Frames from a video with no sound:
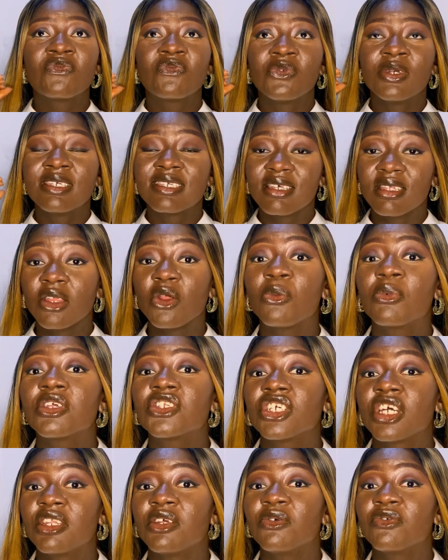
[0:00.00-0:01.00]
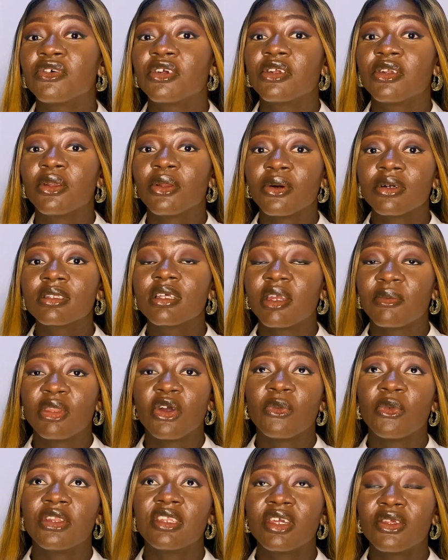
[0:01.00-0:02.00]
started up a channel for a long time now,
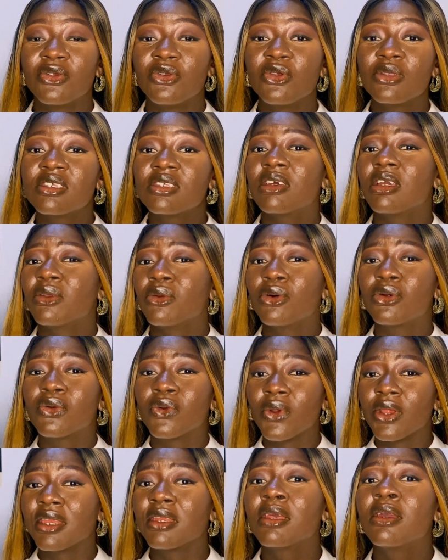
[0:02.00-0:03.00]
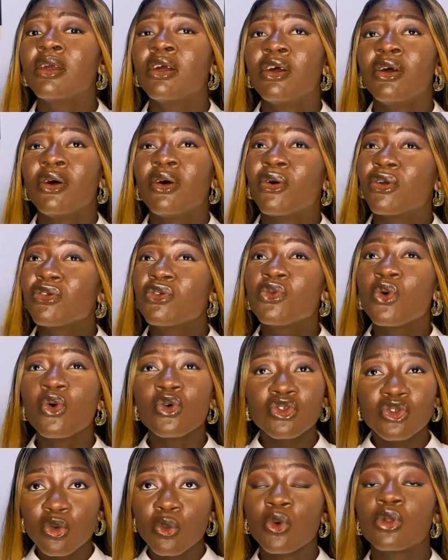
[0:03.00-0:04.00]
but then you notice that you're not growing, or you also
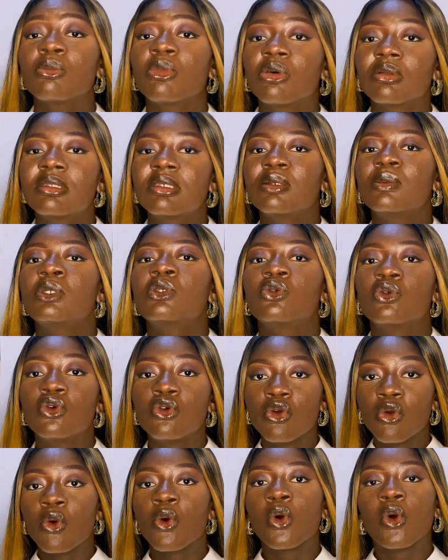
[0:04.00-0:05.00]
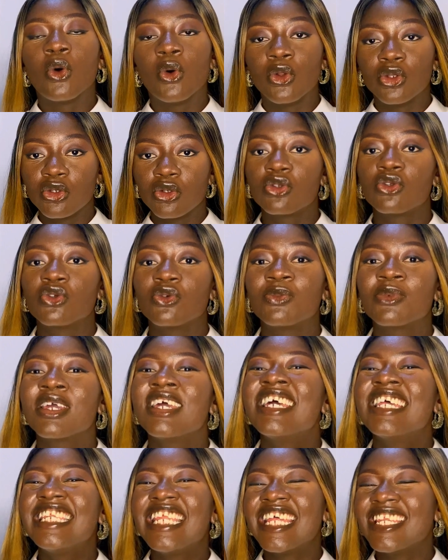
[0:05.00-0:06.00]
want more tips to grow on YouTube,
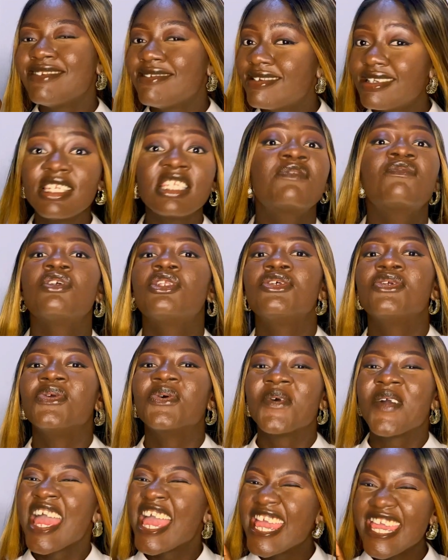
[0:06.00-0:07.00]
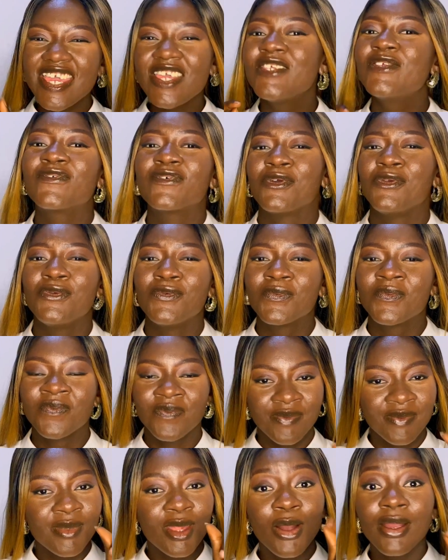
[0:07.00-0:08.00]
then this video is for you.
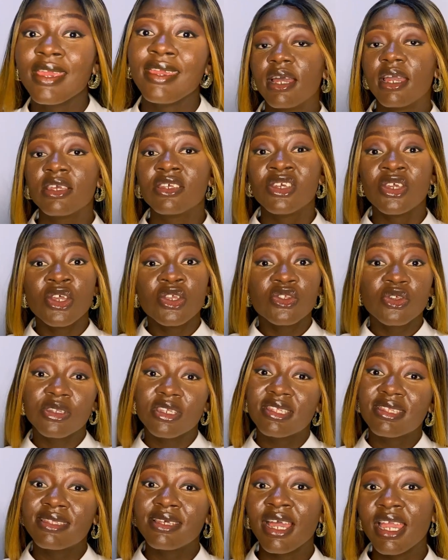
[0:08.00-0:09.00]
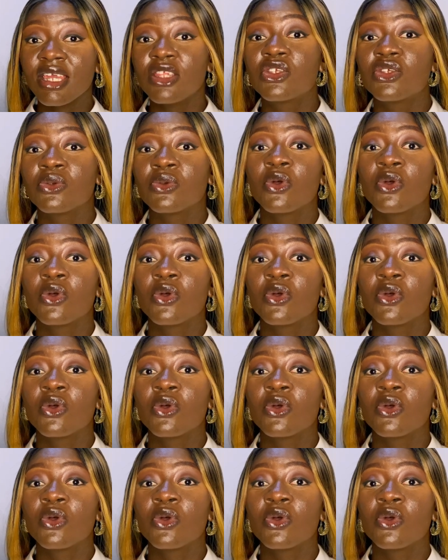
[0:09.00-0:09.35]
Okay, so the title